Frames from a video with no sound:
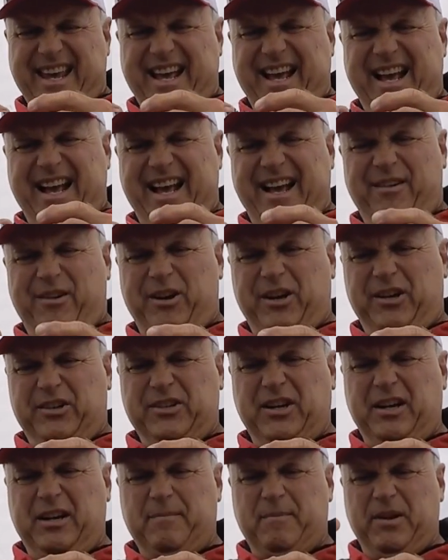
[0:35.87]
I want to
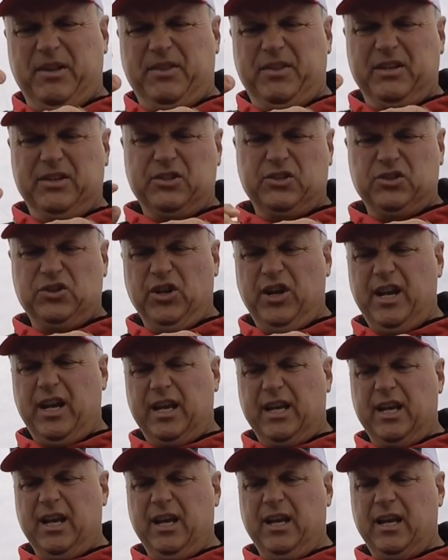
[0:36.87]
talk about this
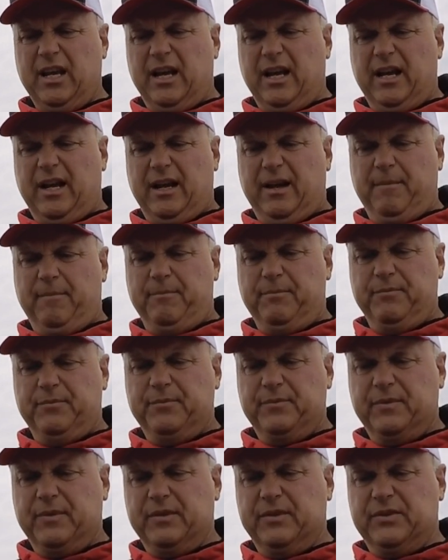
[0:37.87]
jig. Um,
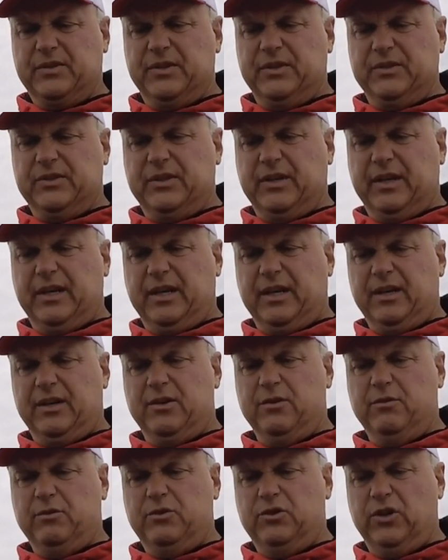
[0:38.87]
this is a
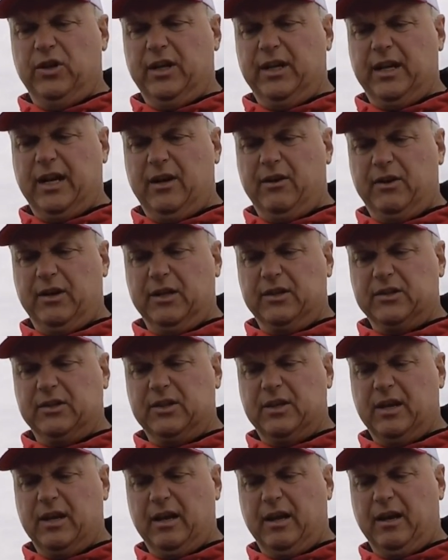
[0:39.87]
new jig out.
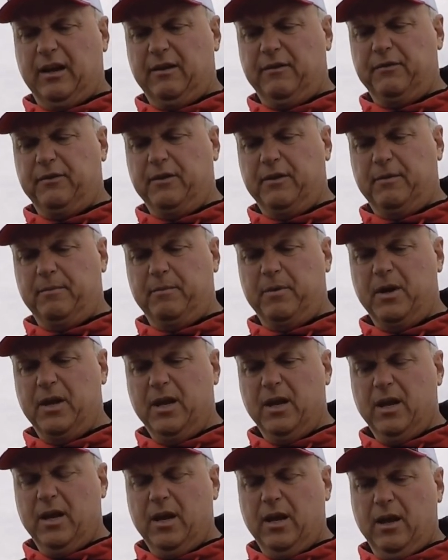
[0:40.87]
It's uh, from
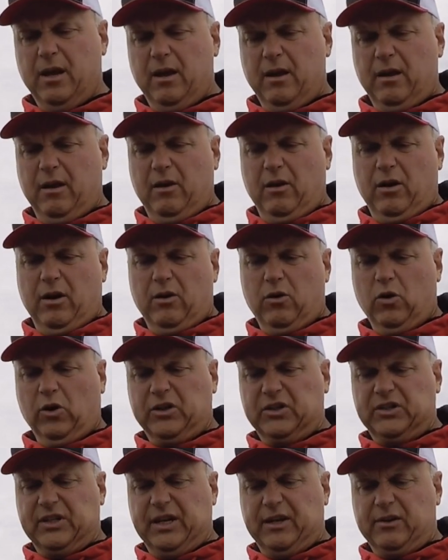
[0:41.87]

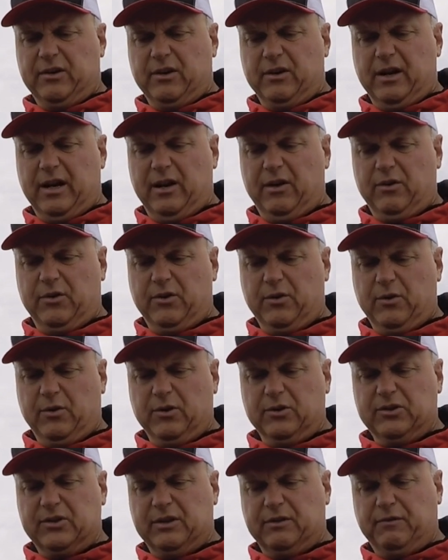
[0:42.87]
Hooksetter
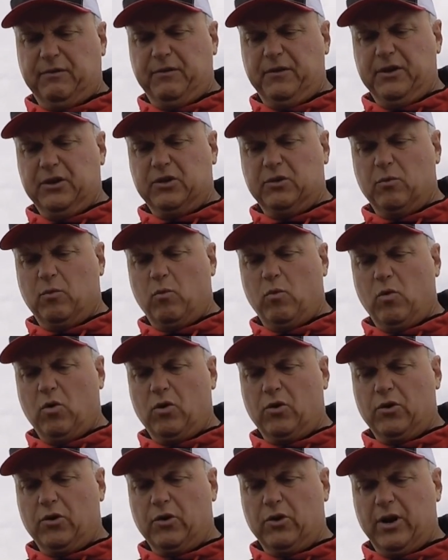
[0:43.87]
Outdoors and Fish
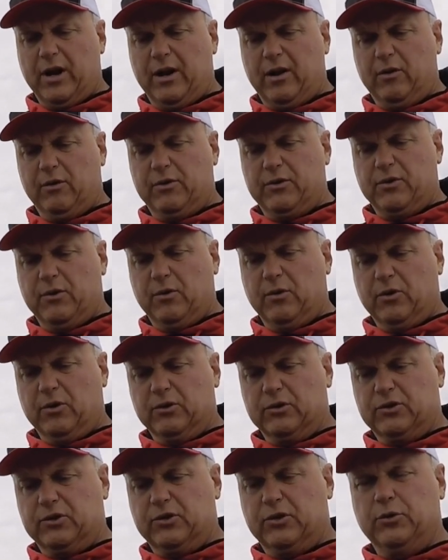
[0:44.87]
Werner
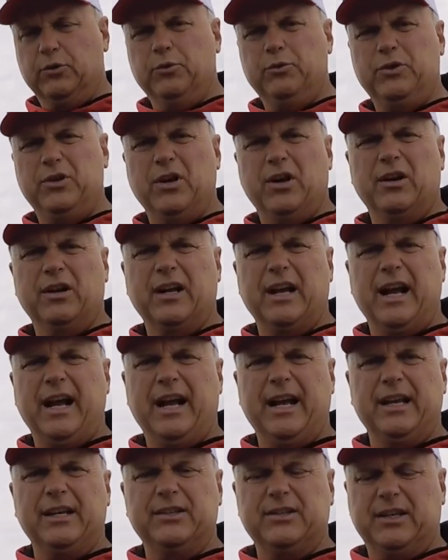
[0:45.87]
Outdoors. Two young
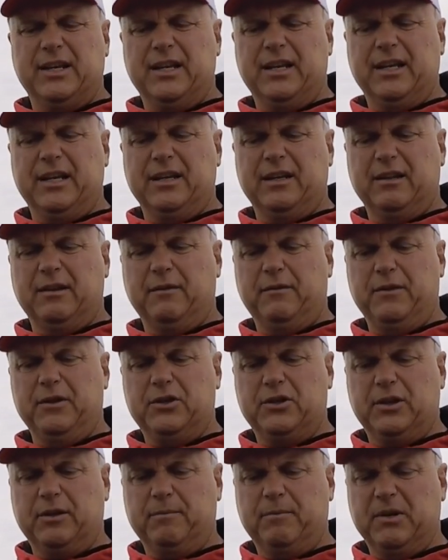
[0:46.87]
guys getting into the
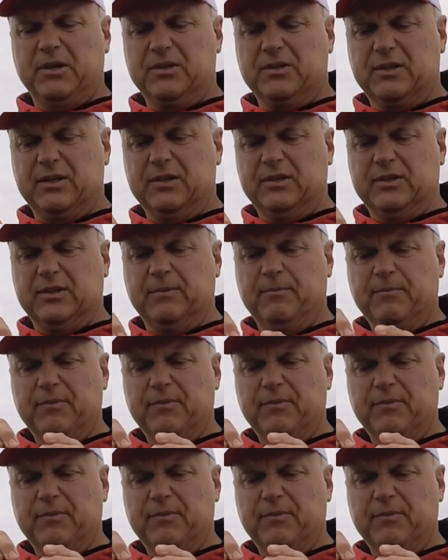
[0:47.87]
fishing business.